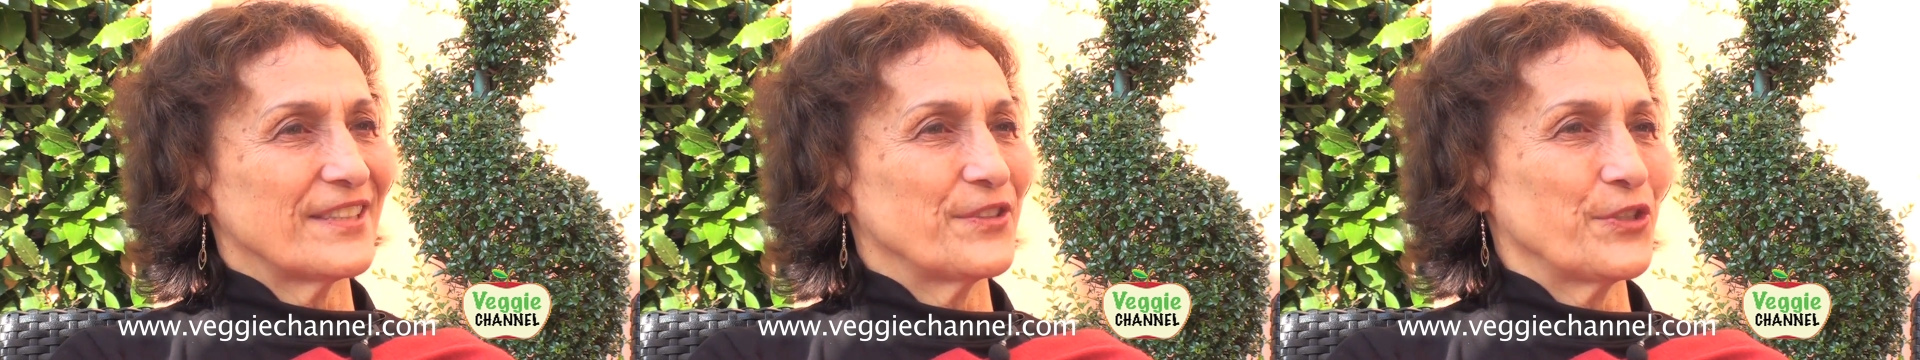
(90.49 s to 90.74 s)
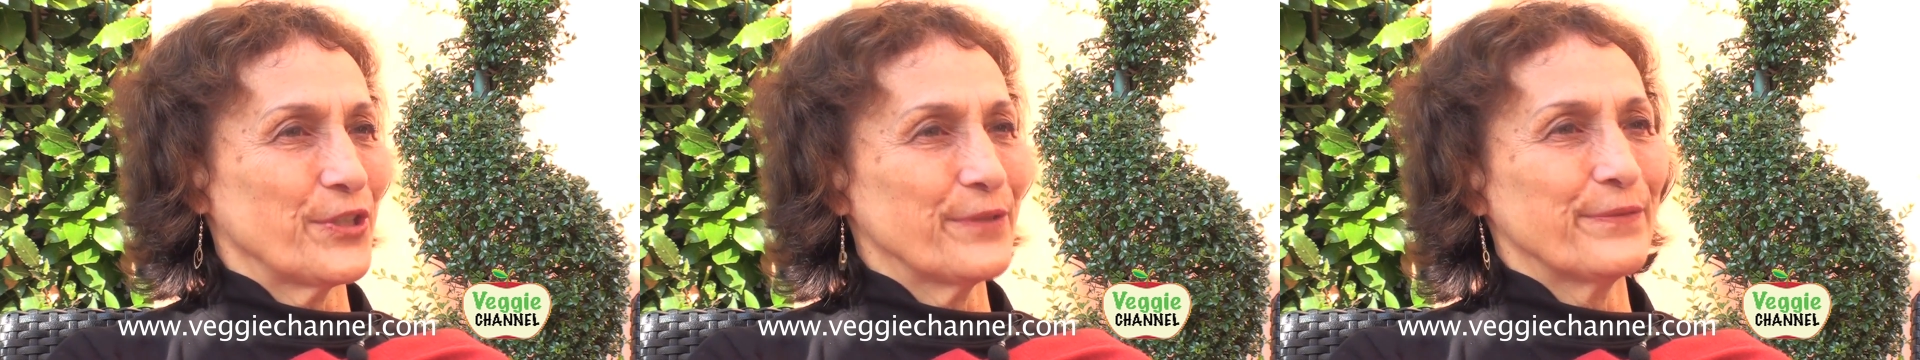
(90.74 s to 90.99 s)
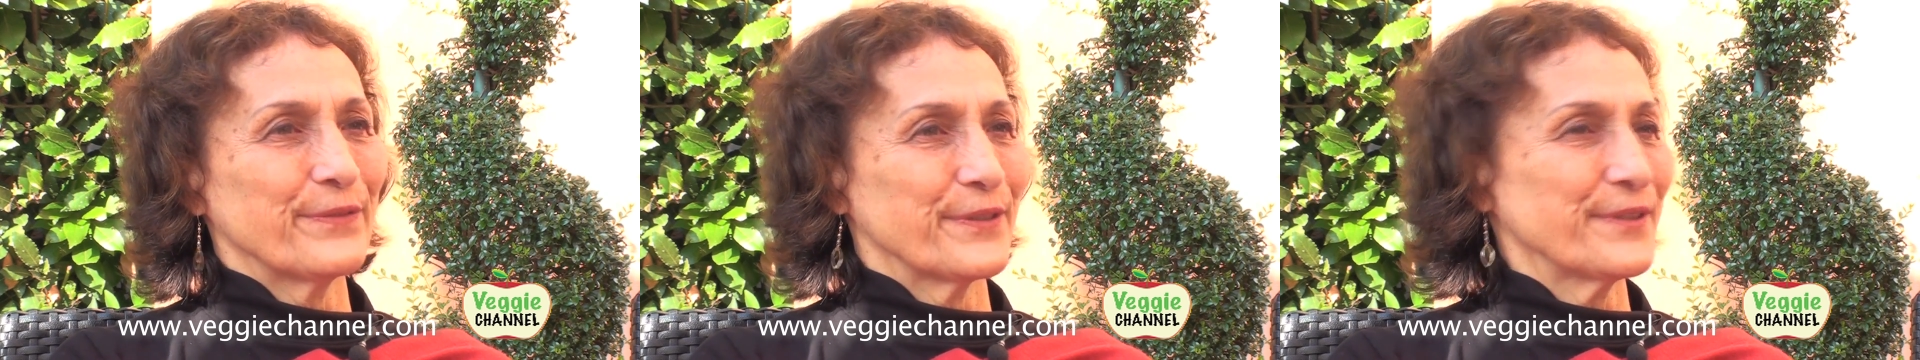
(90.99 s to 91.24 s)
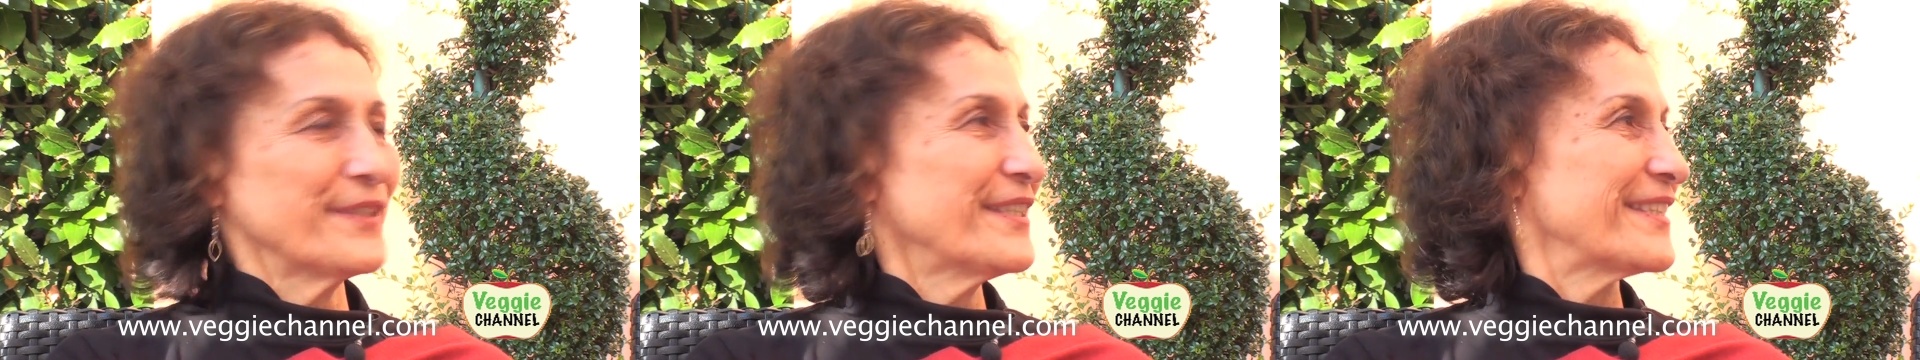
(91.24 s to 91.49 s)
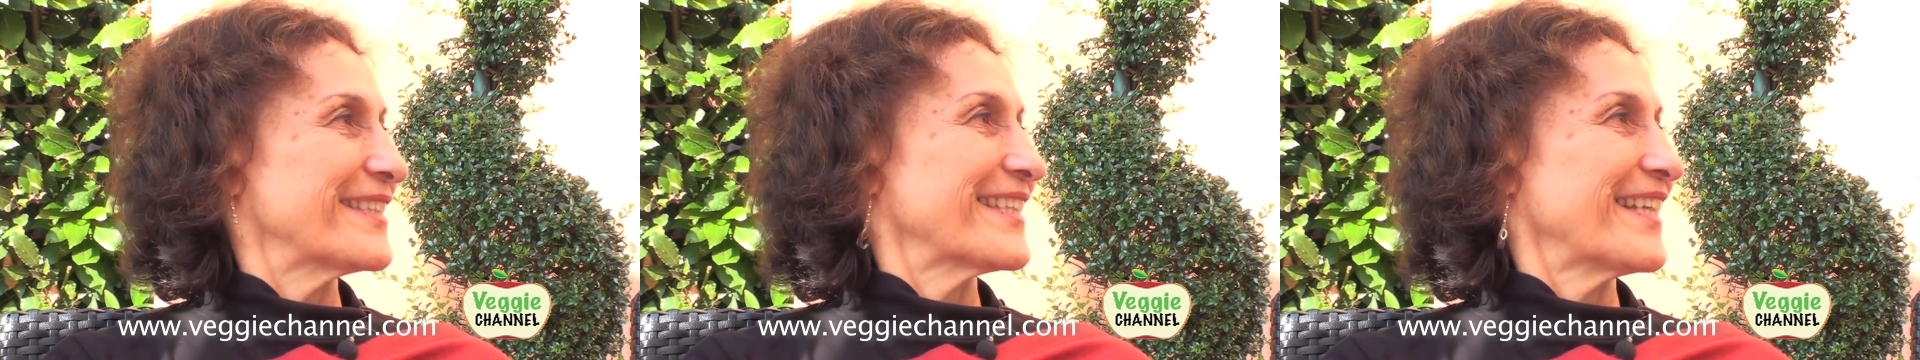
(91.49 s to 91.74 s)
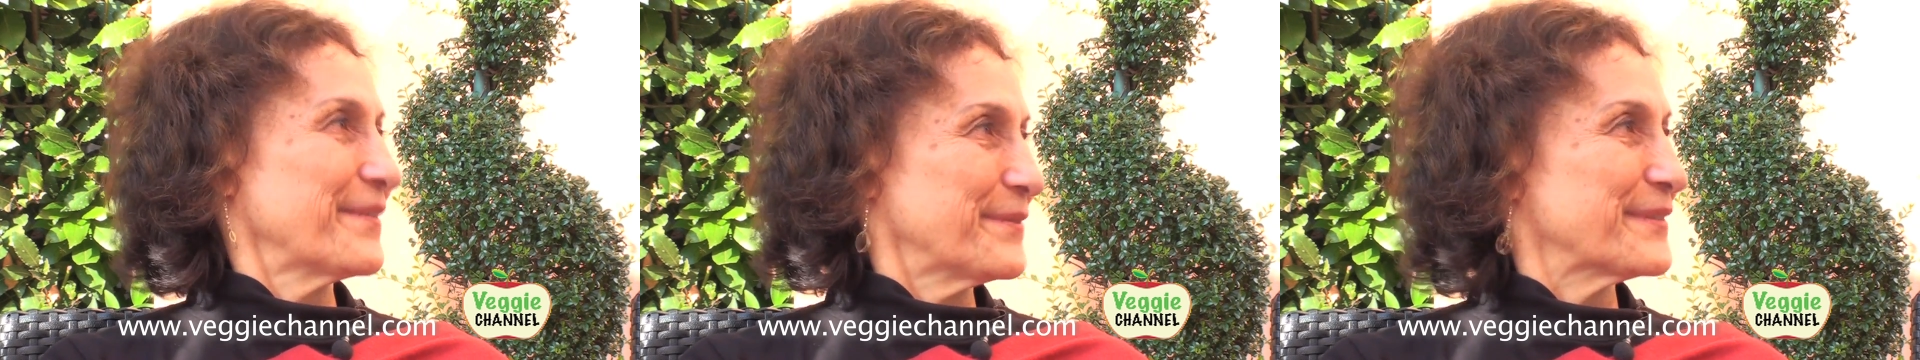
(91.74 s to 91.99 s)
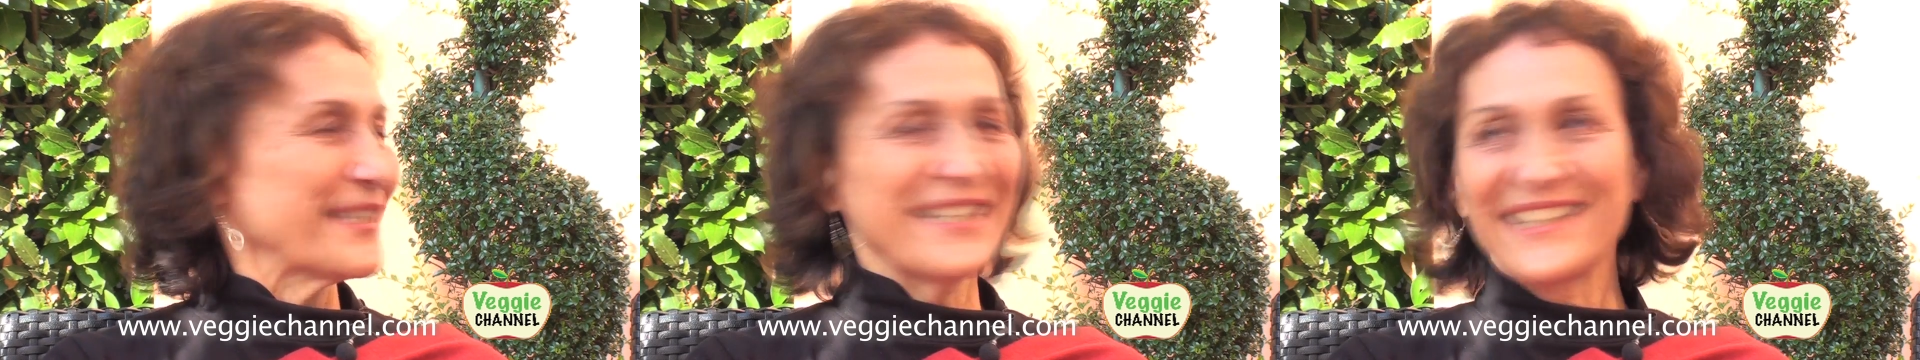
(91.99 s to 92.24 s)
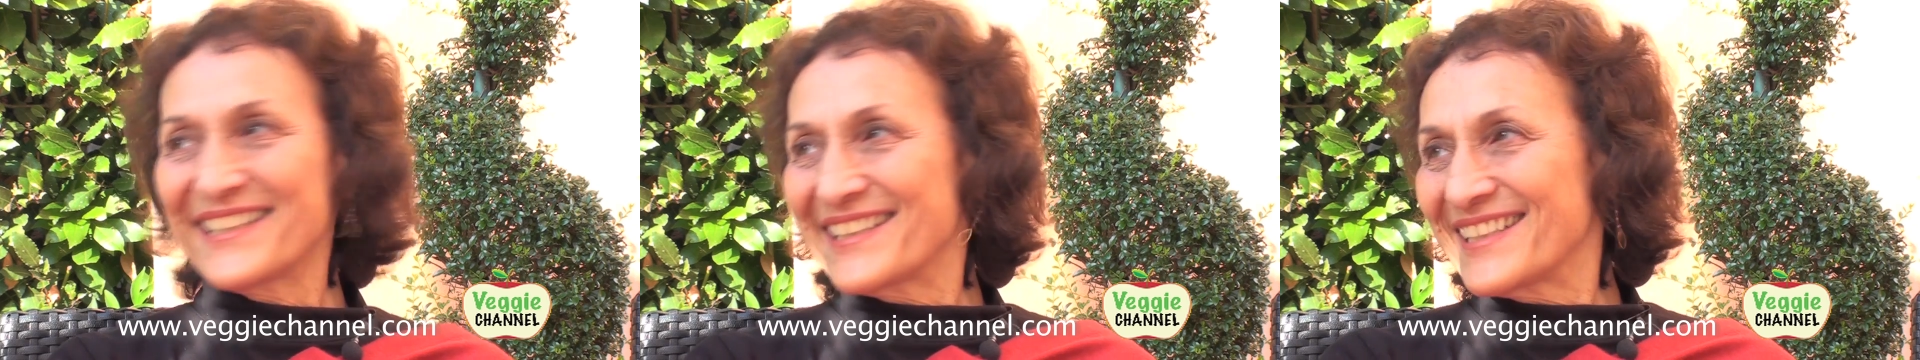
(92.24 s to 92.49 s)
to chew food carefully